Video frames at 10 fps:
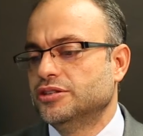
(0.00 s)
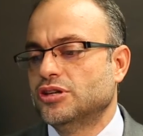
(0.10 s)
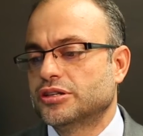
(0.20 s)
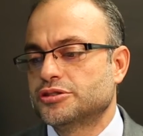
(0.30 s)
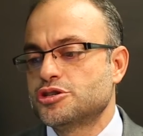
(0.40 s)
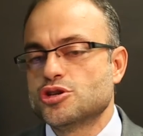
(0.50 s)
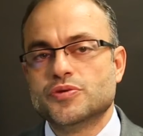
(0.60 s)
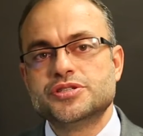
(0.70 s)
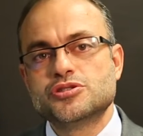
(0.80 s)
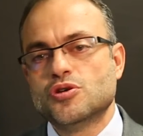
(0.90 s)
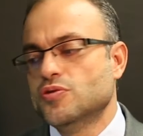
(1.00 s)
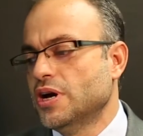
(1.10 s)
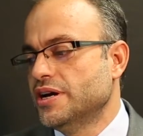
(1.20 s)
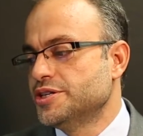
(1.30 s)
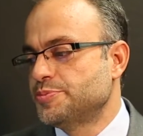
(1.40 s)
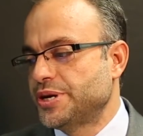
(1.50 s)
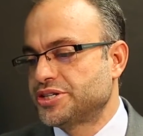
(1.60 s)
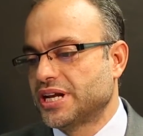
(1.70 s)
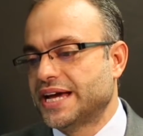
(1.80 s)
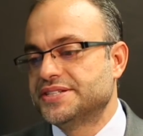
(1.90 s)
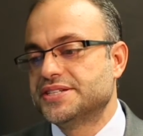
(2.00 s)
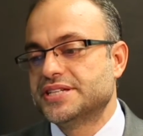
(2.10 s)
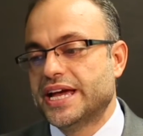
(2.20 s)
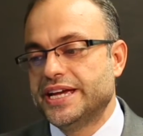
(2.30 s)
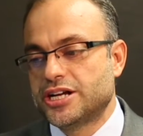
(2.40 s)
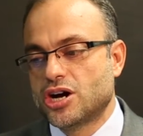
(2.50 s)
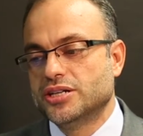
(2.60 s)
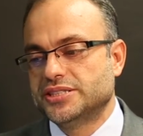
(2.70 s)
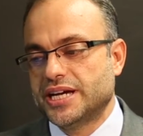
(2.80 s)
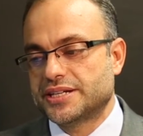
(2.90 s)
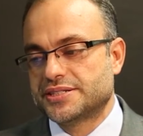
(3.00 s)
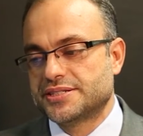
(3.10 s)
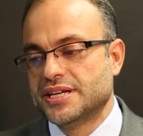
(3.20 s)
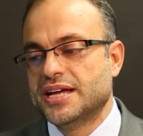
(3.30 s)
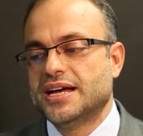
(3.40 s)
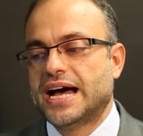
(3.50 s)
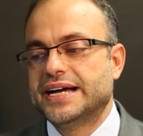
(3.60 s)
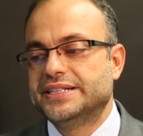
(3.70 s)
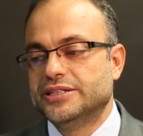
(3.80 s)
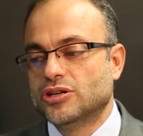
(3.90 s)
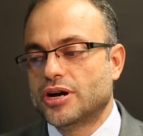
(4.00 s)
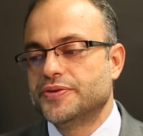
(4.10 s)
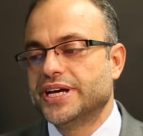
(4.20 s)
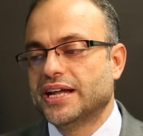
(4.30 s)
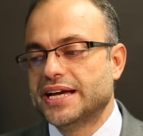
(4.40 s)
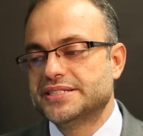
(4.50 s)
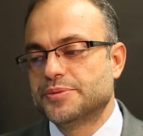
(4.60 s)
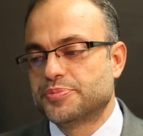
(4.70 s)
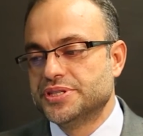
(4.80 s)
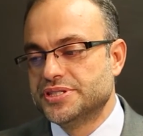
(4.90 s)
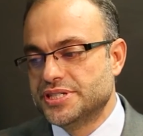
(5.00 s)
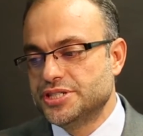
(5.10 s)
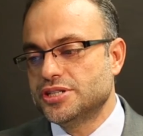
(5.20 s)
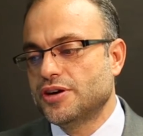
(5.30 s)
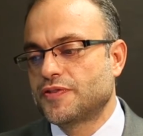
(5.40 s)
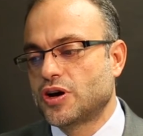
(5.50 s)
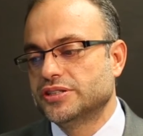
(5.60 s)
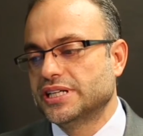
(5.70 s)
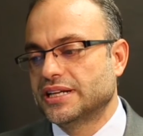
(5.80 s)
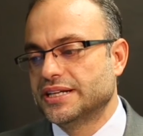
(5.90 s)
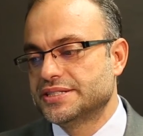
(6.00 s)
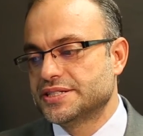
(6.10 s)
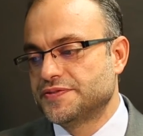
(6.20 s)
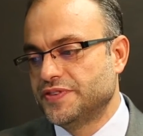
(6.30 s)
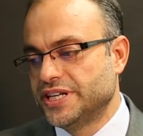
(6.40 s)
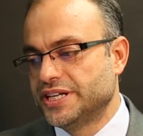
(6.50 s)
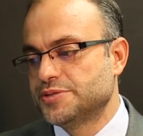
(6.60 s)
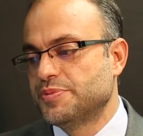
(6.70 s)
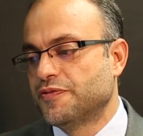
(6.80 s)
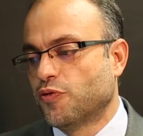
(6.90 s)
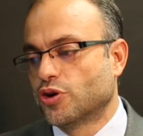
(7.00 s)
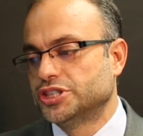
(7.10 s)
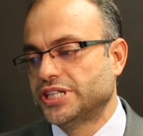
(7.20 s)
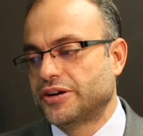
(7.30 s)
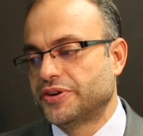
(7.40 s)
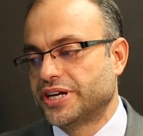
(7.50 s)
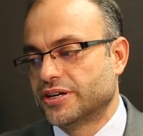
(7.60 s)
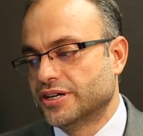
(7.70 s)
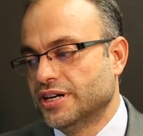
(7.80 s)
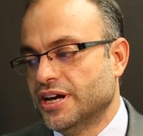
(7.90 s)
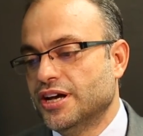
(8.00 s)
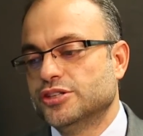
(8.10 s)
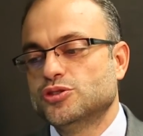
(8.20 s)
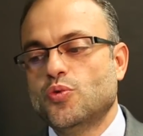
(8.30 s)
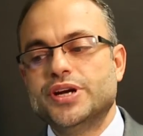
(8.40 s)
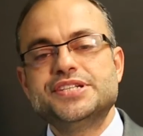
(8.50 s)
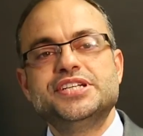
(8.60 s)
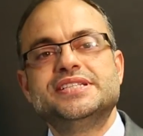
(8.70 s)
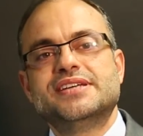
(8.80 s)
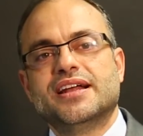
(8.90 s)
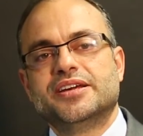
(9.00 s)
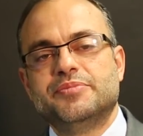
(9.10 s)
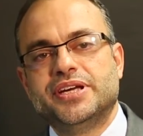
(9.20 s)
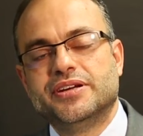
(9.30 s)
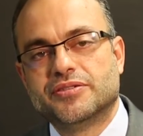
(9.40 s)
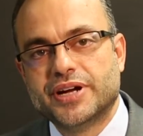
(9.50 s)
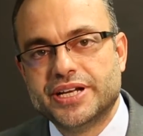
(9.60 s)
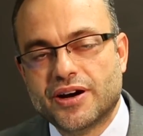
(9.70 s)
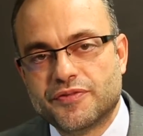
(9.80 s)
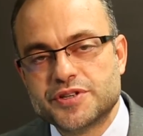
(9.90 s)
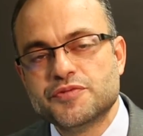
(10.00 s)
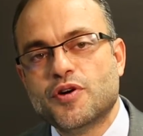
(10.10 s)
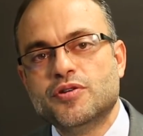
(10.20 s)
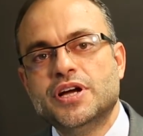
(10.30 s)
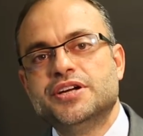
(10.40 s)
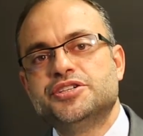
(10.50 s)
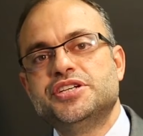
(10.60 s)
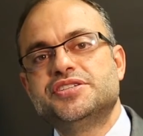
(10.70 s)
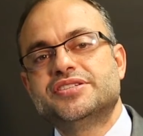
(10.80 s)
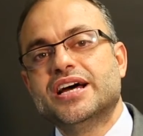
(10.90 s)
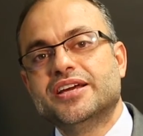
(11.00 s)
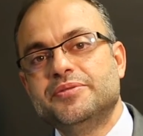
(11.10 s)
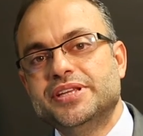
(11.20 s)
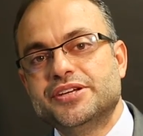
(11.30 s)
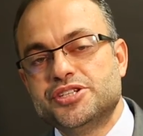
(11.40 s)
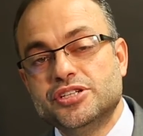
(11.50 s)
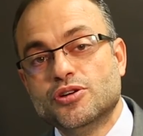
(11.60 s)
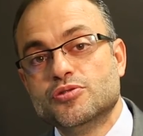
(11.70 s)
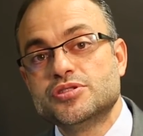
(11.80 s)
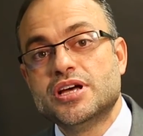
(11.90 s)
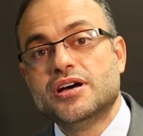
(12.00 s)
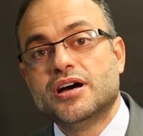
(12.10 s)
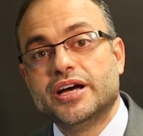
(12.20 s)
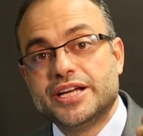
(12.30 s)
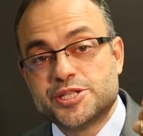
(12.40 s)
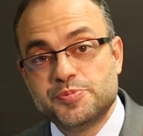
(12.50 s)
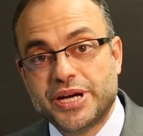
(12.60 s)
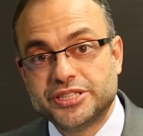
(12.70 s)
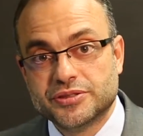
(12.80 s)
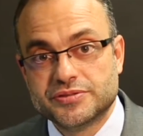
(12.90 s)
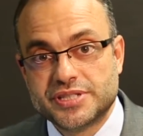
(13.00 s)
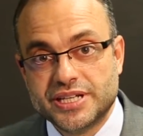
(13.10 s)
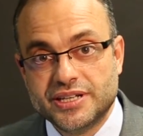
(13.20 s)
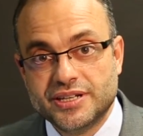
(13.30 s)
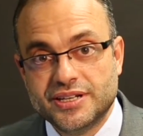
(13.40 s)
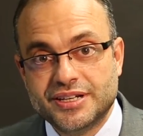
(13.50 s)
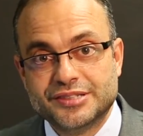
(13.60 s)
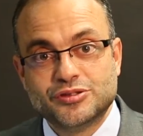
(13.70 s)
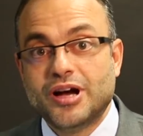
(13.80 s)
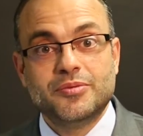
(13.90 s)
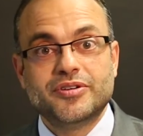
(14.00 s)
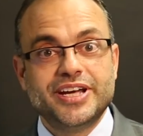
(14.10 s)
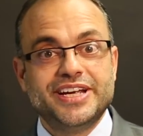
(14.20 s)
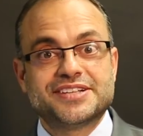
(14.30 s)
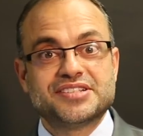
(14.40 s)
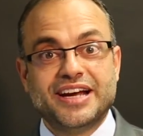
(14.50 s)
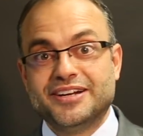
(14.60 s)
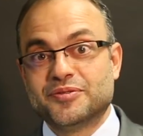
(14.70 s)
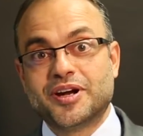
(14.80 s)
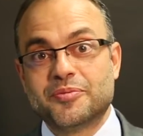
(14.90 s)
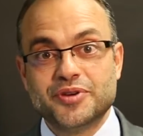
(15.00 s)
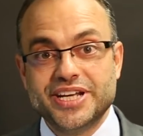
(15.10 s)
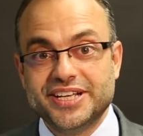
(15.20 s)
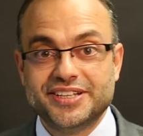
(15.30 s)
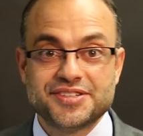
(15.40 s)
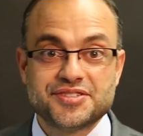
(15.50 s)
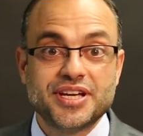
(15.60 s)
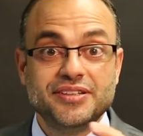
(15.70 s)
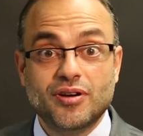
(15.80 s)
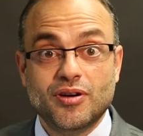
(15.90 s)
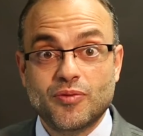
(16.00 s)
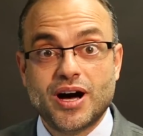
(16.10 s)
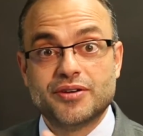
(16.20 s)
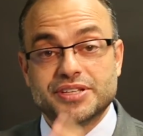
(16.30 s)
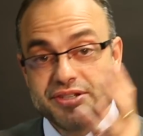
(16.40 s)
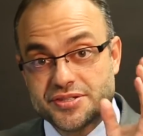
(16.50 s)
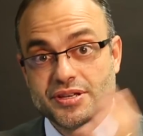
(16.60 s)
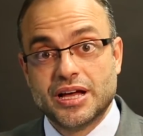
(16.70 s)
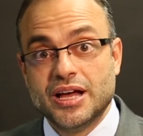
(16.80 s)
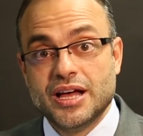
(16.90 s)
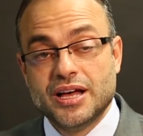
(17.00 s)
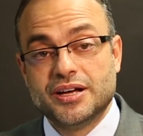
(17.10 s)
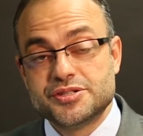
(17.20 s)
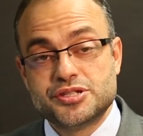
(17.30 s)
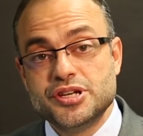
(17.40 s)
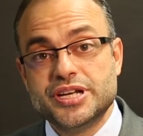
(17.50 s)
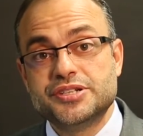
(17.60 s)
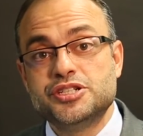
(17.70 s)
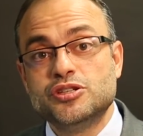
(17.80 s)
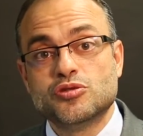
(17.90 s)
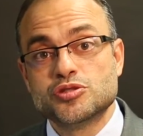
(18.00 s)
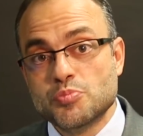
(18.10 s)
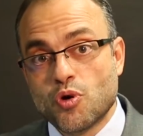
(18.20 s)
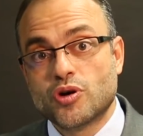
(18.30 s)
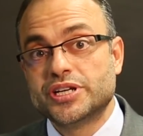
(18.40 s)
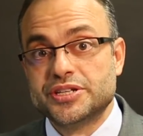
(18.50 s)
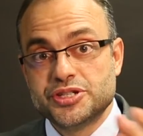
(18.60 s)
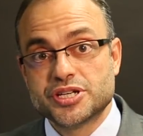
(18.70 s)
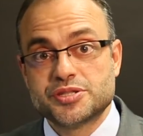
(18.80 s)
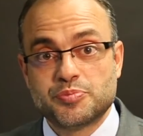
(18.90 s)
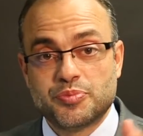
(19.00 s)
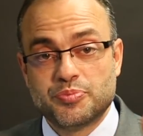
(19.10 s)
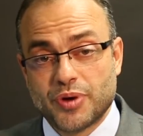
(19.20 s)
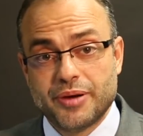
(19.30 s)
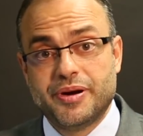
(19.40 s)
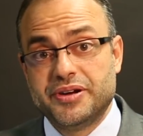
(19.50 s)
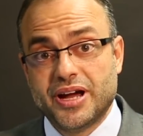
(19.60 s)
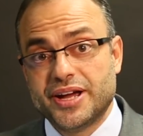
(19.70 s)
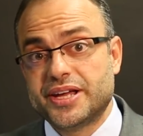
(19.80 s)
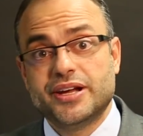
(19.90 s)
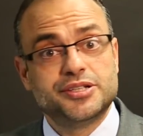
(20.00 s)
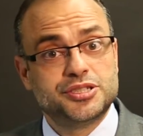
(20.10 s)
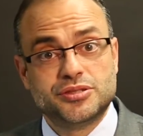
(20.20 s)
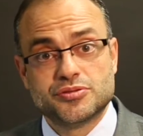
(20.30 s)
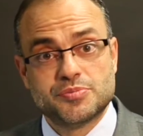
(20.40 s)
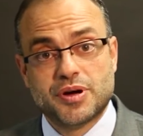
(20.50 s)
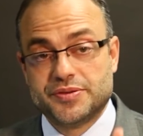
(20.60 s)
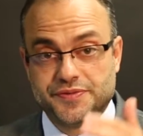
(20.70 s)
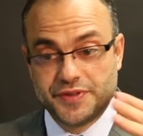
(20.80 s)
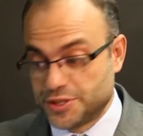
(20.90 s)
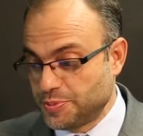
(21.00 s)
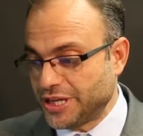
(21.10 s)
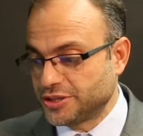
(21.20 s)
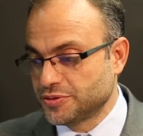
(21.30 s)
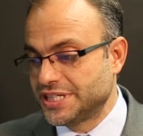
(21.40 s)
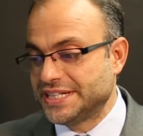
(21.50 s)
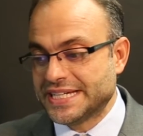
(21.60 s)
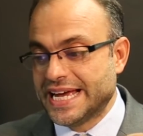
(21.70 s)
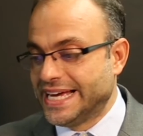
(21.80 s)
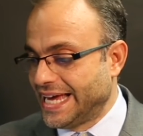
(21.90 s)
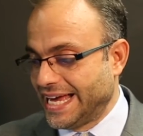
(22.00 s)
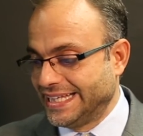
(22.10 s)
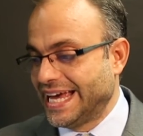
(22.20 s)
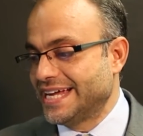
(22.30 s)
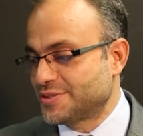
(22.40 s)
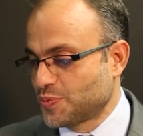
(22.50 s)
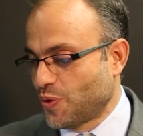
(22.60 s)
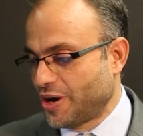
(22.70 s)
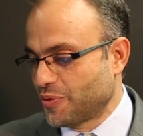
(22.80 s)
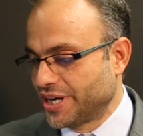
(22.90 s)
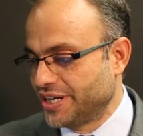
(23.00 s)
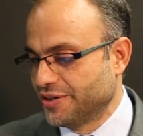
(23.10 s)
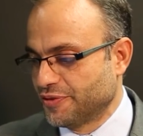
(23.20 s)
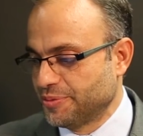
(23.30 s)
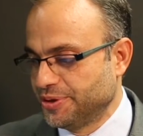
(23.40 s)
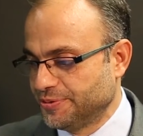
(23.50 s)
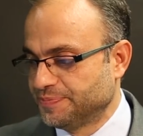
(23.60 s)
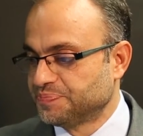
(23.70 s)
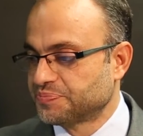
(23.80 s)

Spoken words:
Dr. So-and-so specializes in contacts. I did not realize the precision of contact lenses fittings before shadowing her. So what is she telling me here right now? First of all, she's telling me that she knows a specialty. So I'm already excited when I'm reading this, saying, oh wow, this a student, she knows more than just primary eye care. She knows about different specialties, and that's what I want to hear from you.